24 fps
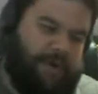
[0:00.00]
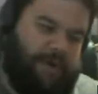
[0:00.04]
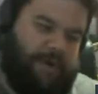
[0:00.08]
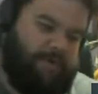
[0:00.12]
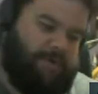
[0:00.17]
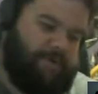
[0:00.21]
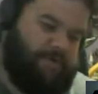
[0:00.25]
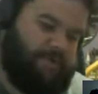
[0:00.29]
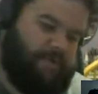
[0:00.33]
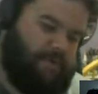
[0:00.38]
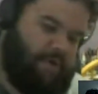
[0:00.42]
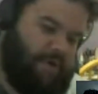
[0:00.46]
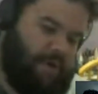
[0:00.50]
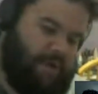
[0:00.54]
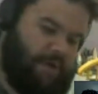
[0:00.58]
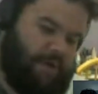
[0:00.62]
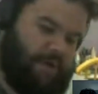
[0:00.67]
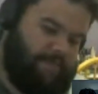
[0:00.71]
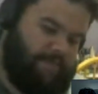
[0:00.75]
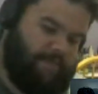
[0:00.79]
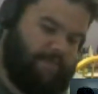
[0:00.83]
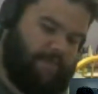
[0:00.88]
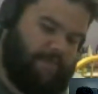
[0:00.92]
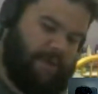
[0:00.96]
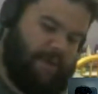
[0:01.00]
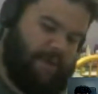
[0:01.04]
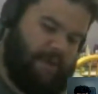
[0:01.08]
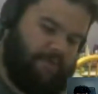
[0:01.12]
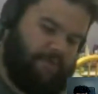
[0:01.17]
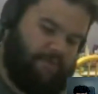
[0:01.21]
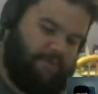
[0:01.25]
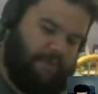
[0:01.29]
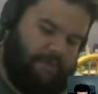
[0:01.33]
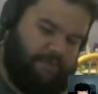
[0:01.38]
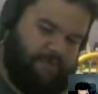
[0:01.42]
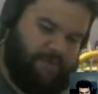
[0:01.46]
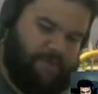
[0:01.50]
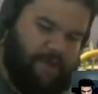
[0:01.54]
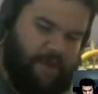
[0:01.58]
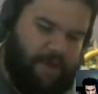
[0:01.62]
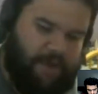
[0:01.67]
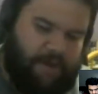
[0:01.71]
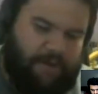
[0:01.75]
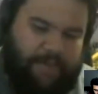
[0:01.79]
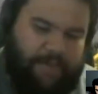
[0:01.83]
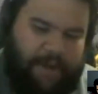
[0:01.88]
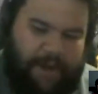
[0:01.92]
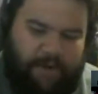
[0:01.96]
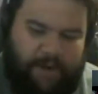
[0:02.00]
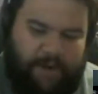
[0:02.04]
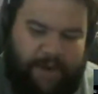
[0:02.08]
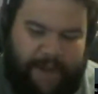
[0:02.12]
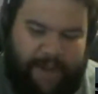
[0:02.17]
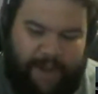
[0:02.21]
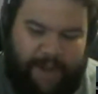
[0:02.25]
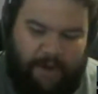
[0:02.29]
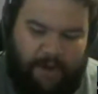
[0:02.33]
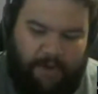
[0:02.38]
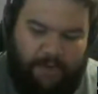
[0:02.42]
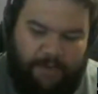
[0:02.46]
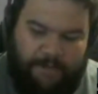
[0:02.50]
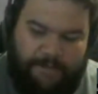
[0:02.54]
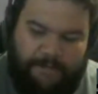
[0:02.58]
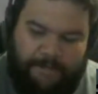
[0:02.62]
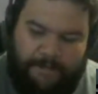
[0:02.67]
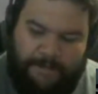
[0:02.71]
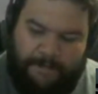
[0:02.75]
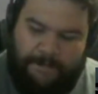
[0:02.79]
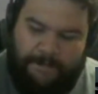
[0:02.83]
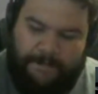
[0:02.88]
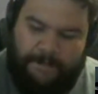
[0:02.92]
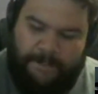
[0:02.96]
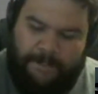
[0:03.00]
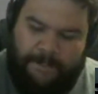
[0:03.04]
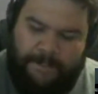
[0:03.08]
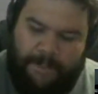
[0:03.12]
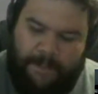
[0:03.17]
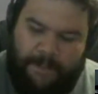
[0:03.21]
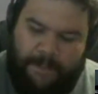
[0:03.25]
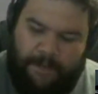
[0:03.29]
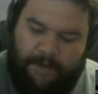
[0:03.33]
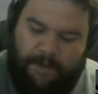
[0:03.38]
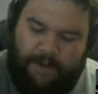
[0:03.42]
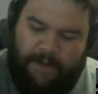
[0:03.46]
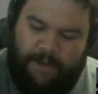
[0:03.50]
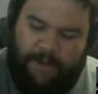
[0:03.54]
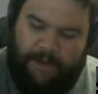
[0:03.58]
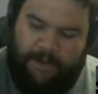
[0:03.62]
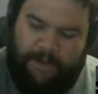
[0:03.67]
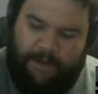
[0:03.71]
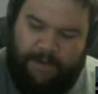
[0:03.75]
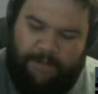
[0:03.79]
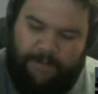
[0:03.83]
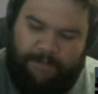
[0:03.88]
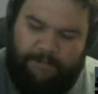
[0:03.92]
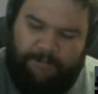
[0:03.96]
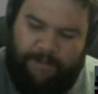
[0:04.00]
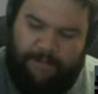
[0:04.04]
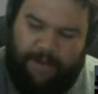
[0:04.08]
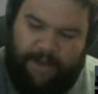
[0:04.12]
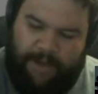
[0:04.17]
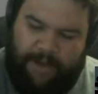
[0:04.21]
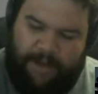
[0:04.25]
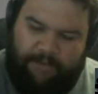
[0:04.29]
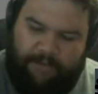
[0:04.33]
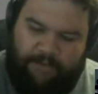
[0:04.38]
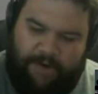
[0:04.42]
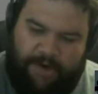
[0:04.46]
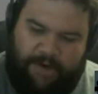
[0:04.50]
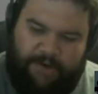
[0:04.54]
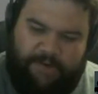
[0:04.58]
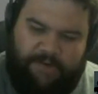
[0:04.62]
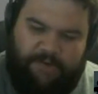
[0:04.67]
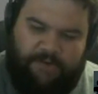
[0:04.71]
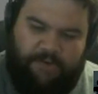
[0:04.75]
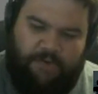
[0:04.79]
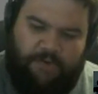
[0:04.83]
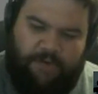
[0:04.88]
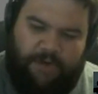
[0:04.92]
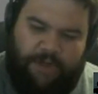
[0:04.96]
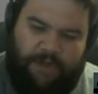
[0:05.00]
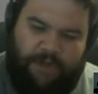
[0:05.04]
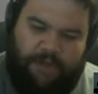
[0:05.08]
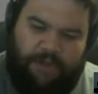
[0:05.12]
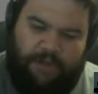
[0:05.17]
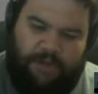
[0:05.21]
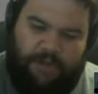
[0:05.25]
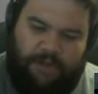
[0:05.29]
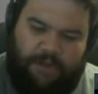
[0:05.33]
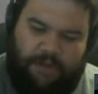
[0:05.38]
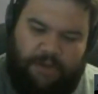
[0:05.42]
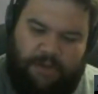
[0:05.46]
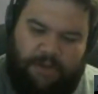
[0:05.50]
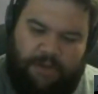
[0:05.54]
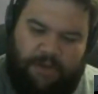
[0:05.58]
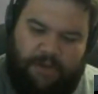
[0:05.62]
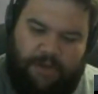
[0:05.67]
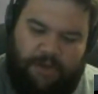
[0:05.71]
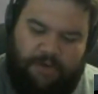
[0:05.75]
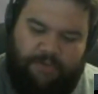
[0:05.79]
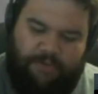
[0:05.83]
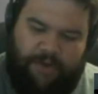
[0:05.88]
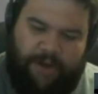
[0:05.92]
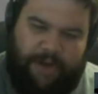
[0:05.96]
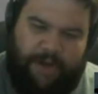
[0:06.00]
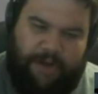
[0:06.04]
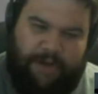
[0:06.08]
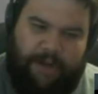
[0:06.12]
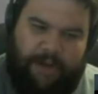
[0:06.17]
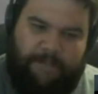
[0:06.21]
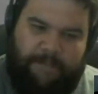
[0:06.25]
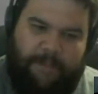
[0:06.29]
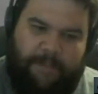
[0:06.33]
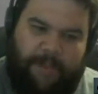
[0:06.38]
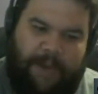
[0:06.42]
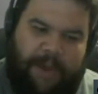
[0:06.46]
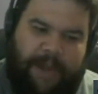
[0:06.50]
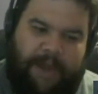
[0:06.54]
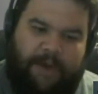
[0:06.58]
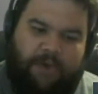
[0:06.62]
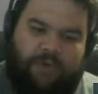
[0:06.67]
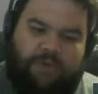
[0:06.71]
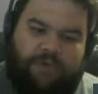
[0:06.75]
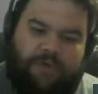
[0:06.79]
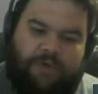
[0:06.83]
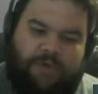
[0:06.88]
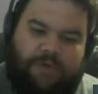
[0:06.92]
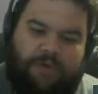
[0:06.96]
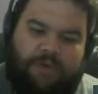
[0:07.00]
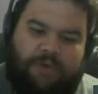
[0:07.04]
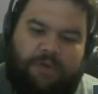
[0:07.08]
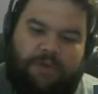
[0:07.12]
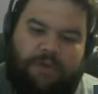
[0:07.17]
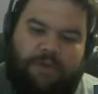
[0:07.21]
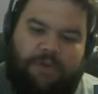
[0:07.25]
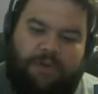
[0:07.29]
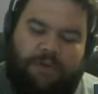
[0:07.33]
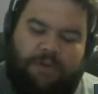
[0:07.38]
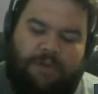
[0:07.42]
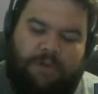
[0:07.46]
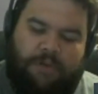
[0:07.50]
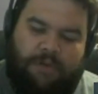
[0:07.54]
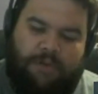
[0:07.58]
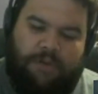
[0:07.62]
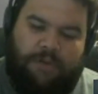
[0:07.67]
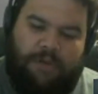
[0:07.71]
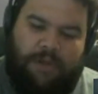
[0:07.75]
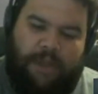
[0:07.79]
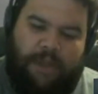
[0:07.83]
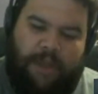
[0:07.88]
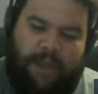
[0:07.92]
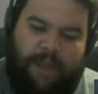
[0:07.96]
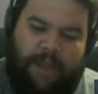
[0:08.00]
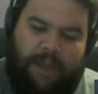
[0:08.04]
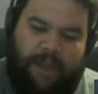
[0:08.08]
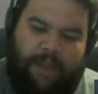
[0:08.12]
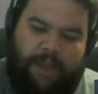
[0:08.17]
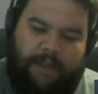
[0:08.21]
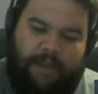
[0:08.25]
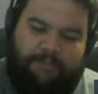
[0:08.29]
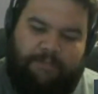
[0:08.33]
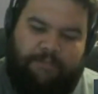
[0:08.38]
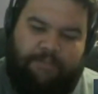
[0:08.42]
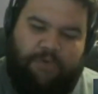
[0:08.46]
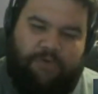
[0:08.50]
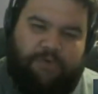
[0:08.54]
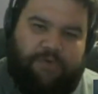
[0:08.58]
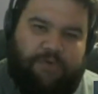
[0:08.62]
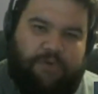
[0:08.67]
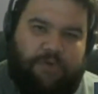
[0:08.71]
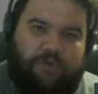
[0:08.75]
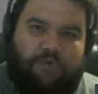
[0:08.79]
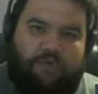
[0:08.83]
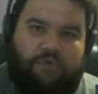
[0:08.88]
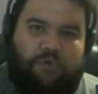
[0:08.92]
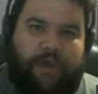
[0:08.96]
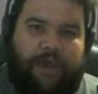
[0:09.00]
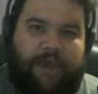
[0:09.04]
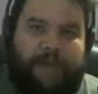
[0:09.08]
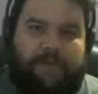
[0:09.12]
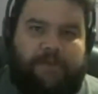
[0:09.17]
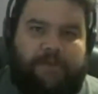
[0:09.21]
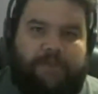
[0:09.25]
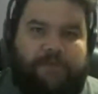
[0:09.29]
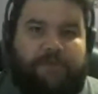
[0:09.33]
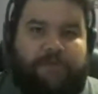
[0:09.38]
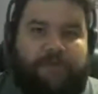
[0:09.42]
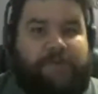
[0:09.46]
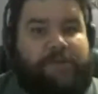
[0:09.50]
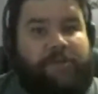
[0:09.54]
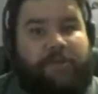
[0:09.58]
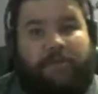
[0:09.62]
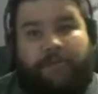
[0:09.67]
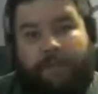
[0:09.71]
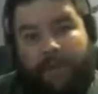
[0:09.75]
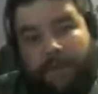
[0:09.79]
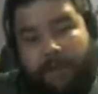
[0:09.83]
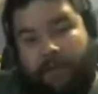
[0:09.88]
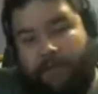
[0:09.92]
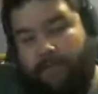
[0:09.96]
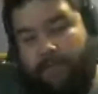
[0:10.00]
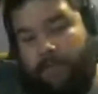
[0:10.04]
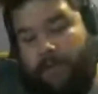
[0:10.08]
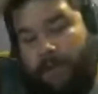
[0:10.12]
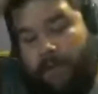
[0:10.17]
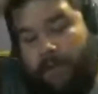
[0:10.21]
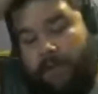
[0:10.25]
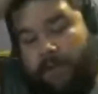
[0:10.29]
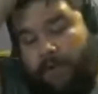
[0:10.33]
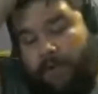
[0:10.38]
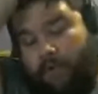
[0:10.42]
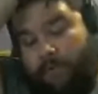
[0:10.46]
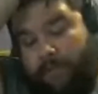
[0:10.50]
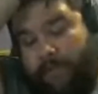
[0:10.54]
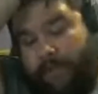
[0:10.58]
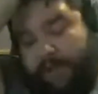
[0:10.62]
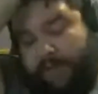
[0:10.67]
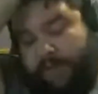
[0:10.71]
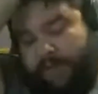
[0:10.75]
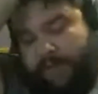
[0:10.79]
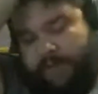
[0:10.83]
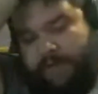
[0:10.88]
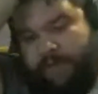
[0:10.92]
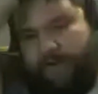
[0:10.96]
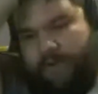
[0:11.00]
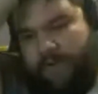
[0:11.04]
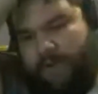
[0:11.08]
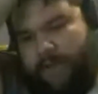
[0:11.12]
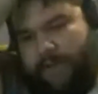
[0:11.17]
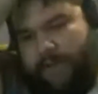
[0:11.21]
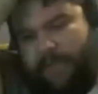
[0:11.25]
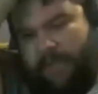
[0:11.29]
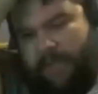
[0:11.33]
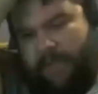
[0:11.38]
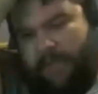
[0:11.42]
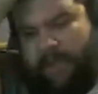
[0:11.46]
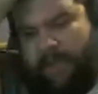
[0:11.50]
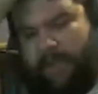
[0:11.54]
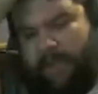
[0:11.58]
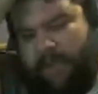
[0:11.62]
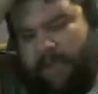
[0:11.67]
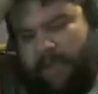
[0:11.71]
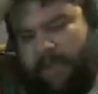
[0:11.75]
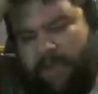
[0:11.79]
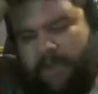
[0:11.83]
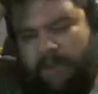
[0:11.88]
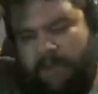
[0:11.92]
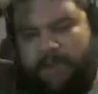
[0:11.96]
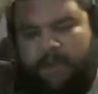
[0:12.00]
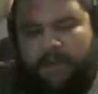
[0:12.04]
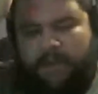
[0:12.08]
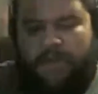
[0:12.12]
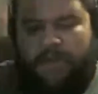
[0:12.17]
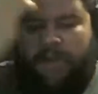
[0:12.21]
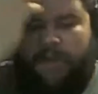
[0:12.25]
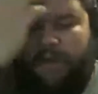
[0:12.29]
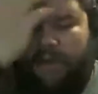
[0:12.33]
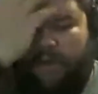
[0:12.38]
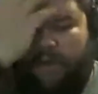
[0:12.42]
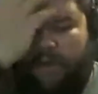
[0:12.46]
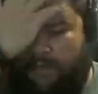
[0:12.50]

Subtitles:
But anyways, I was talking about how I had read a story on Reddit about a person who had just recently become homeless, and